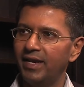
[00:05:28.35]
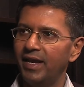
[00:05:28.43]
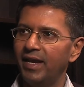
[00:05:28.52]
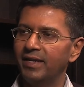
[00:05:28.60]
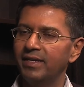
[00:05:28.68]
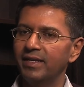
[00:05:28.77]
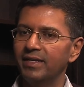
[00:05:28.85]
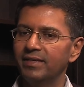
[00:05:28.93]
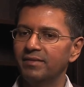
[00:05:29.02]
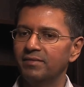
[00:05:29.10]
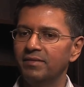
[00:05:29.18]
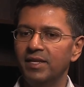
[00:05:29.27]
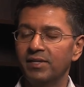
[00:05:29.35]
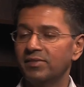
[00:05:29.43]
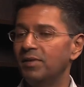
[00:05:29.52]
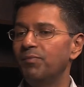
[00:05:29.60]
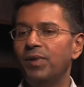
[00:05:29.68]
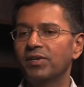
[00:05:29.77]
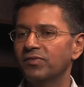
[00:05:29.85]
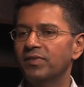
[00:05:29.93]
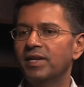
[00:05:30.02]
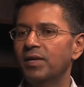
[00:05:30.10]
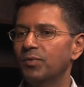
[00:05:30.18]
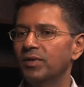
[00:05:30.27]
And there are some parts of the
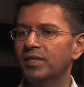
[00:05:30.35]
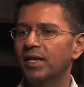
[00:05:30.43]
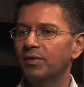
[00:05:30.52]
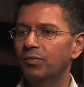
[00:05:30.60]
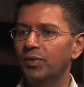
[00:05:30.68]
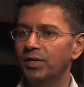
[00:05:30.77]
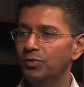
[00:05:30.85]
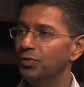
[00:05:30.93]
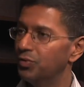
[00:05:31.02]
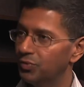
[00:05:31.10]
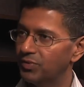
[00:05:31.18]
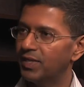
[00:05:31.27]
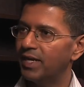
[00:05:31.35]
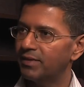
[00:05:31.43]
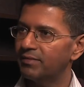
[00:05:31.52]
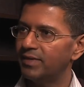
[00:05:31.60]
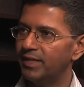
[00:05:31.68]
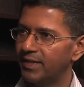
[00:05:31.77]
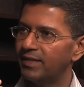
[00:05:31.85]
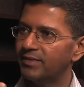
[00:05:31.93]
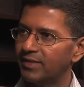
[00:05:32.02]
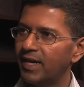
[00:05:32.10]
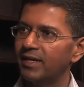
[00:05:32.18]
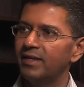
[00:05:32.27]
network that we do use that entire
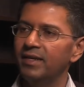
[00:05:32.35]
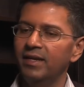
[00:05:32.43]
stack.